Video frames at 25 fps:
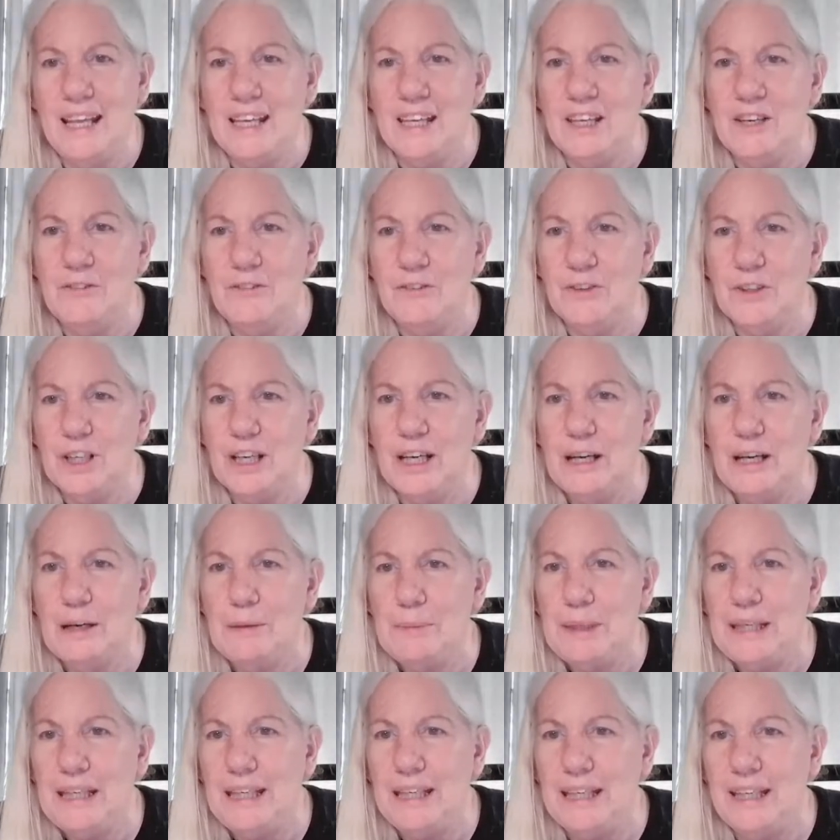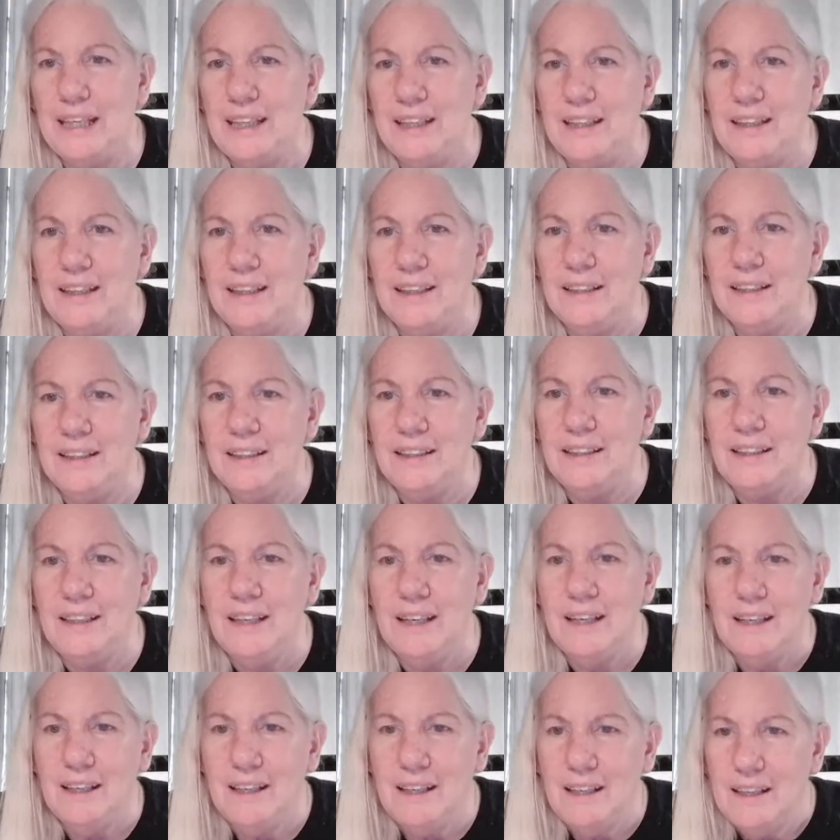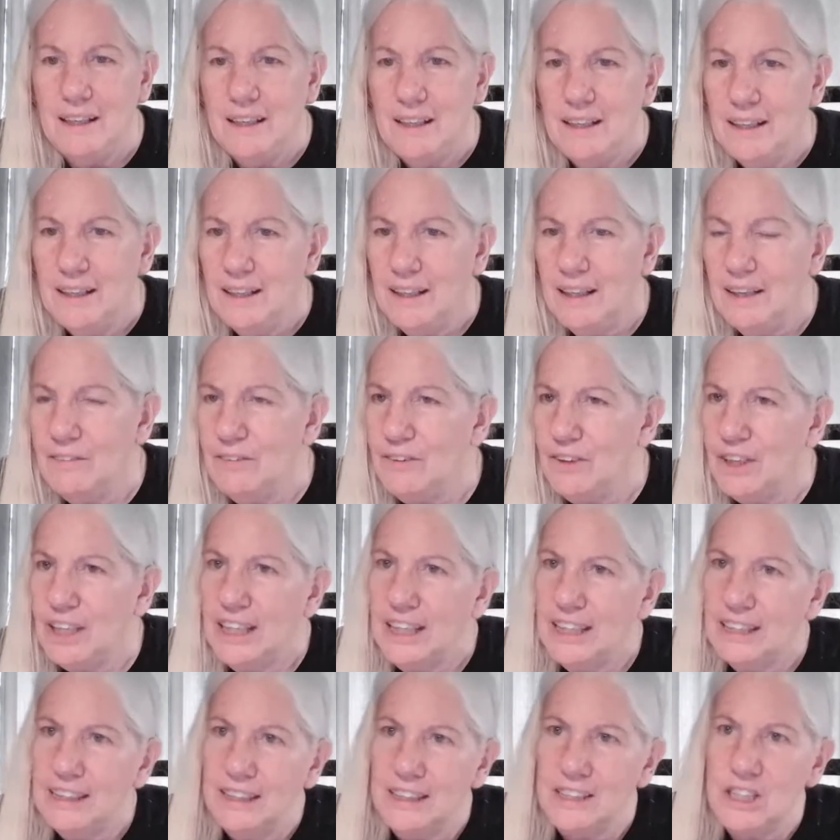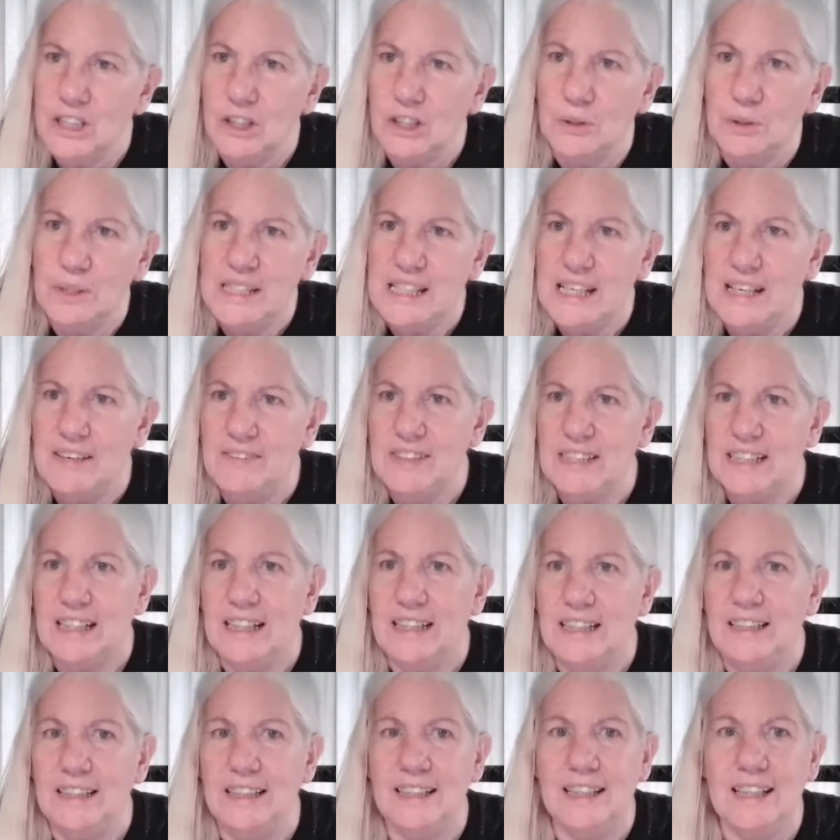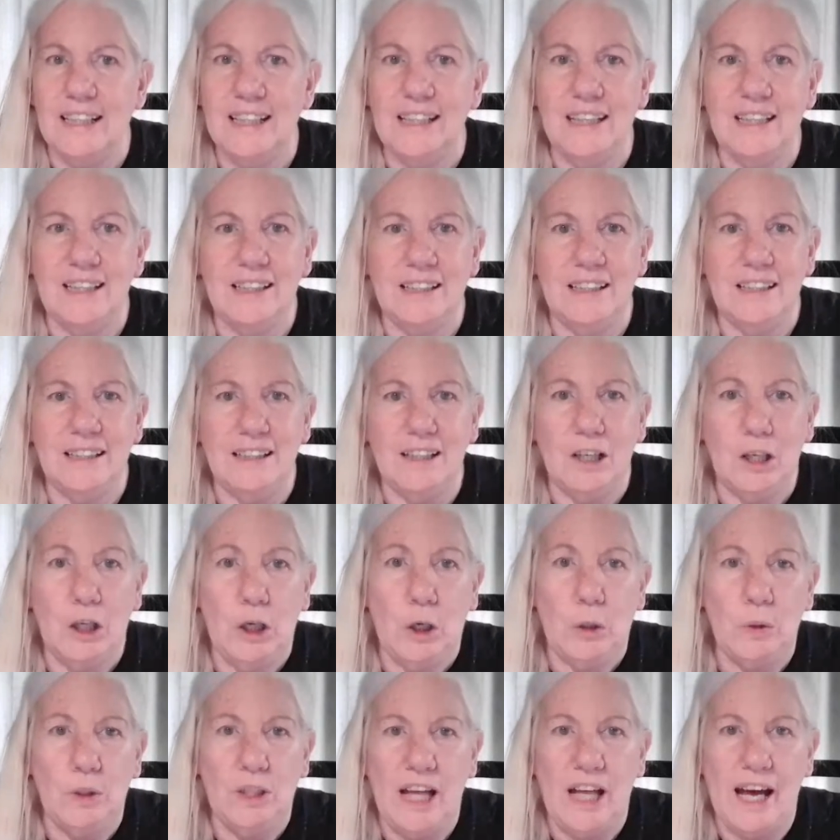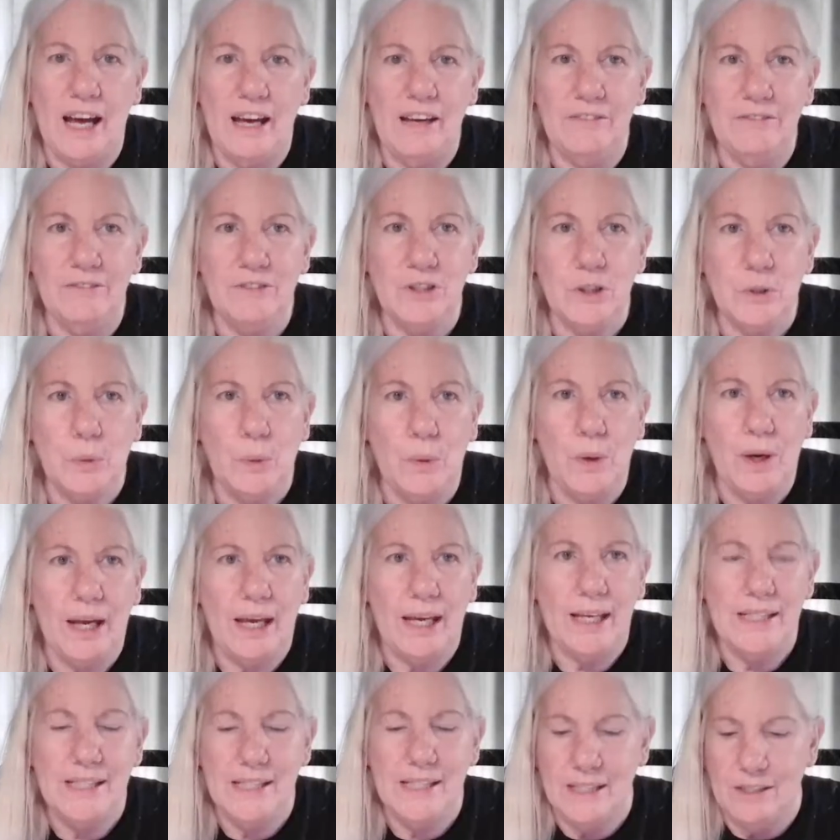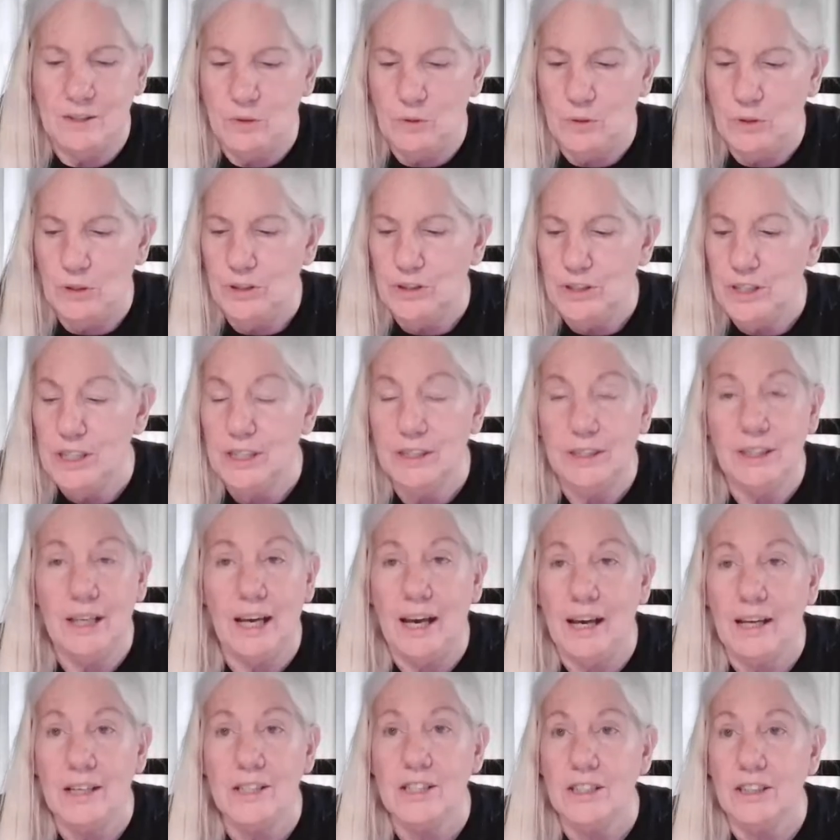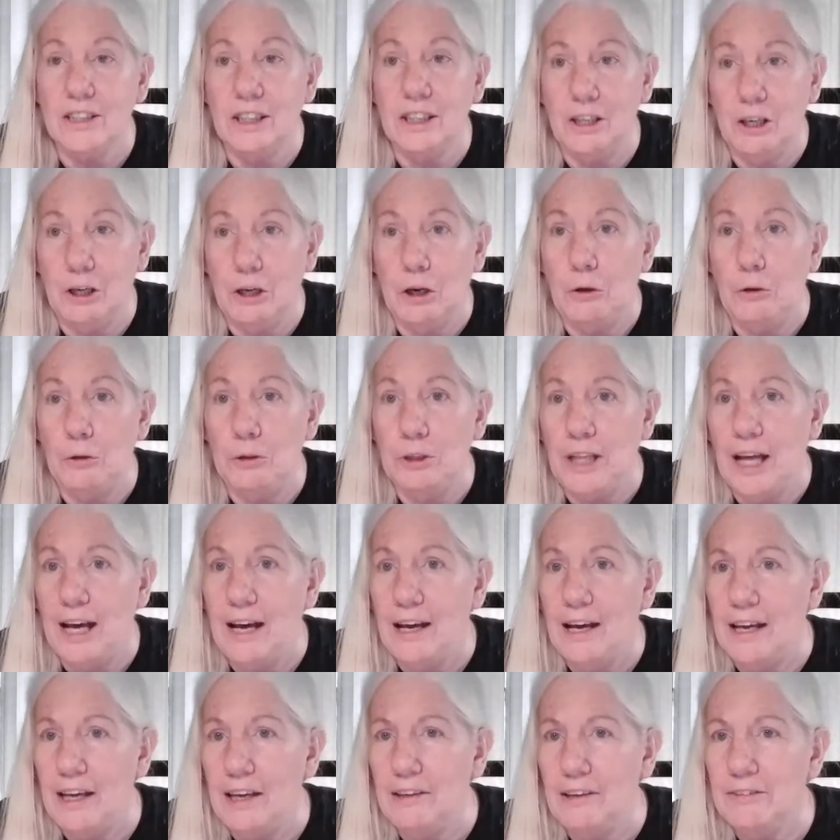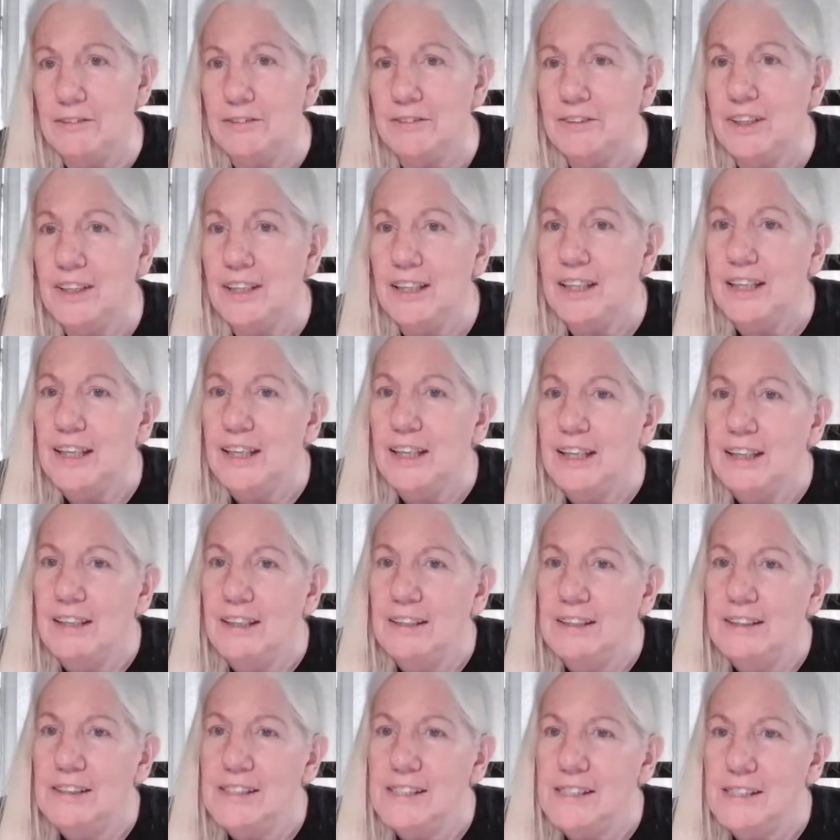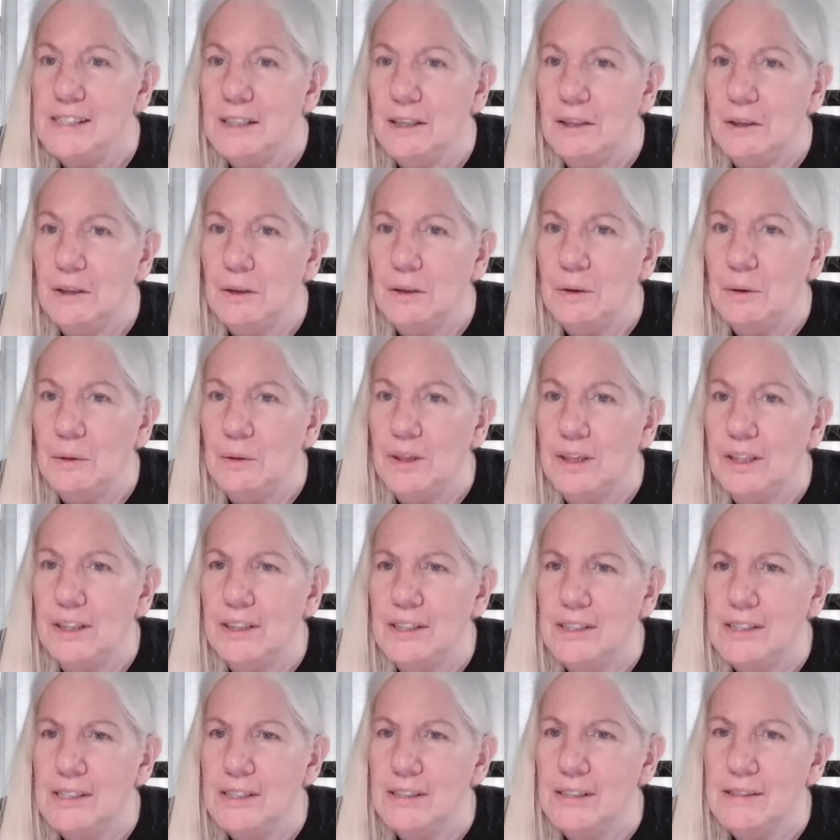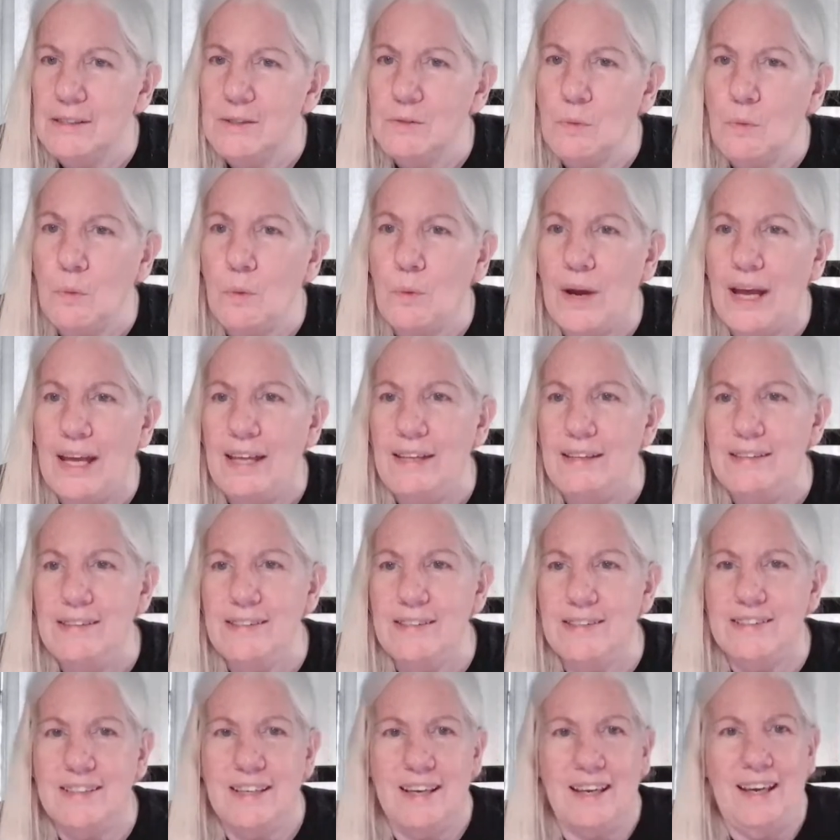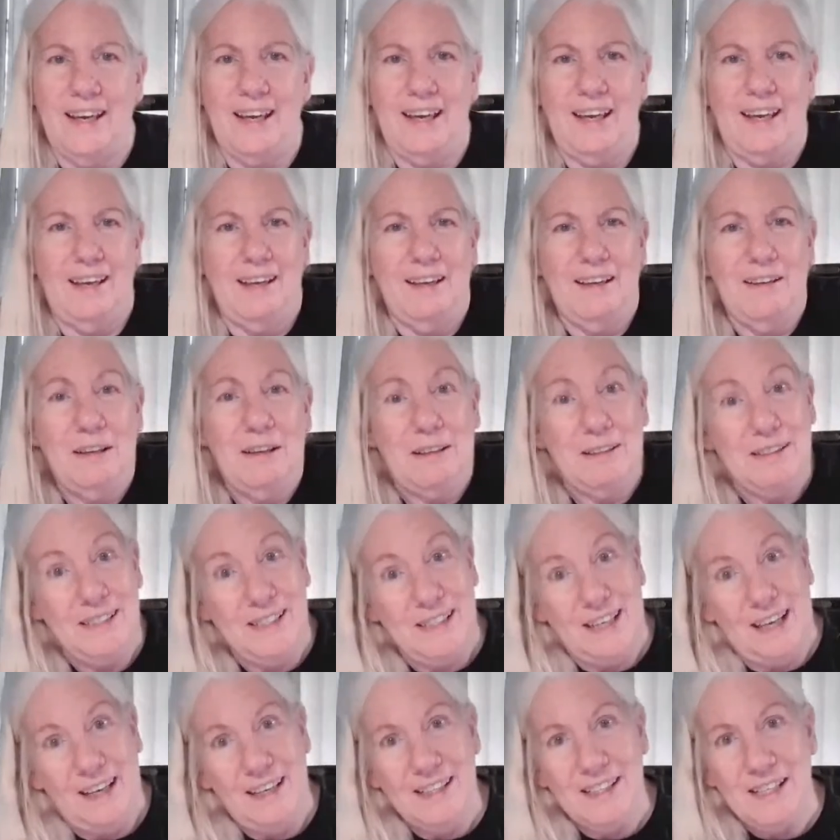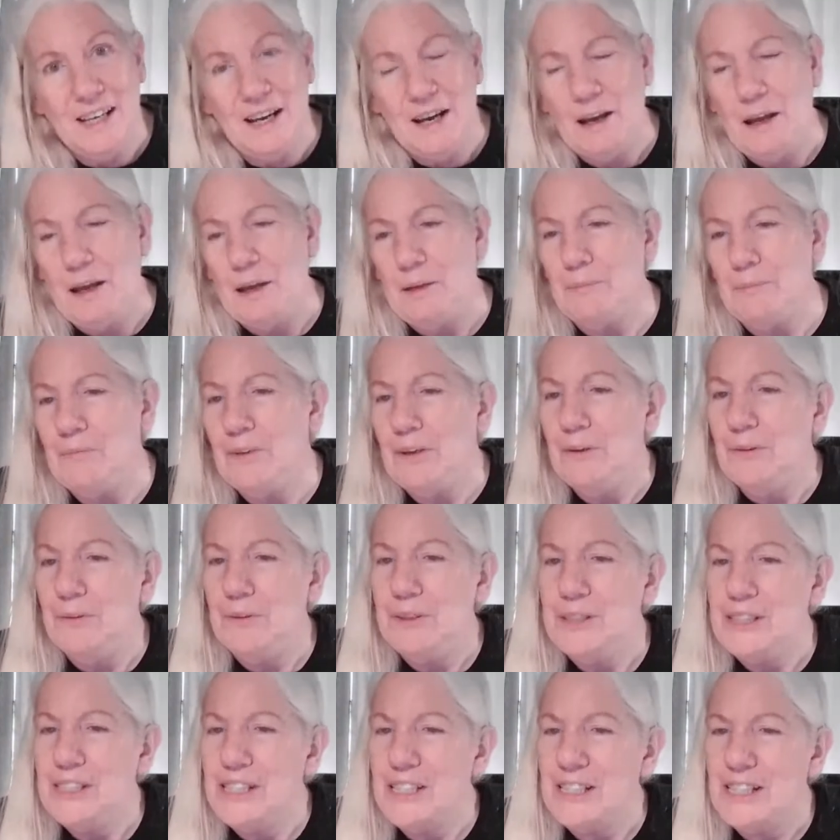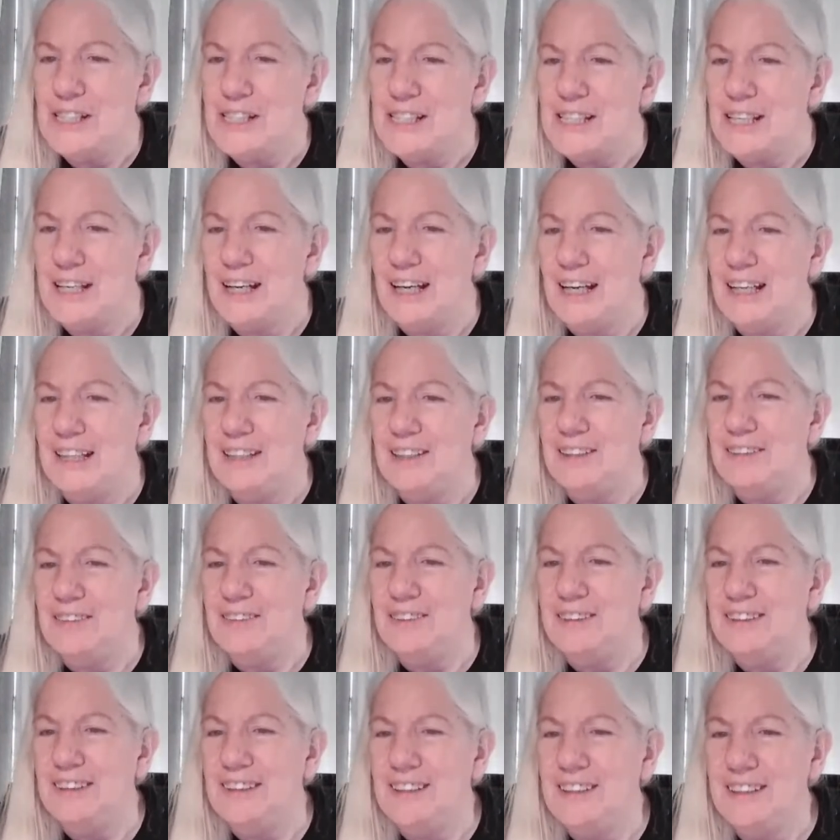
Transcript: Thank you for coming in. I forget that you always have to click the go live twice in order to actually go live. So this is Wednesday daytime, which is kind of,